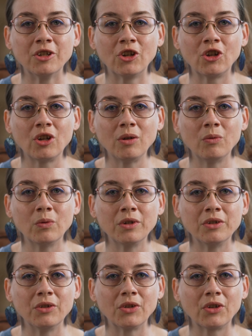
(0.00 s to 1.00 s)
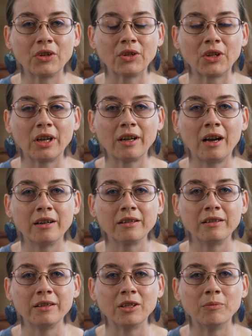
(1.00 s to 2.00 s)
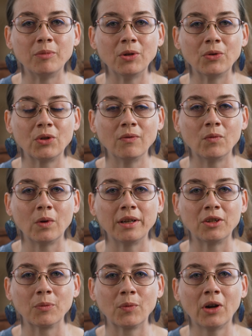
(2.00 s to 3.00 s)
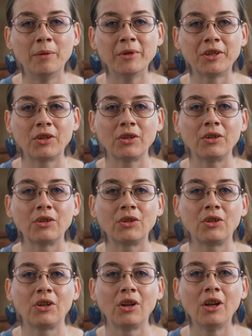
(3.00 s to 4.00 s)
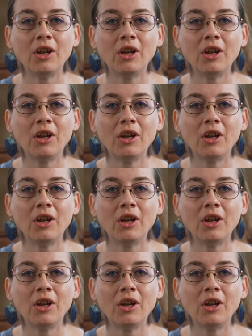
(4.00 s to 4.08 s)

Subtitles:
She was a psychotically abusive white supremacist.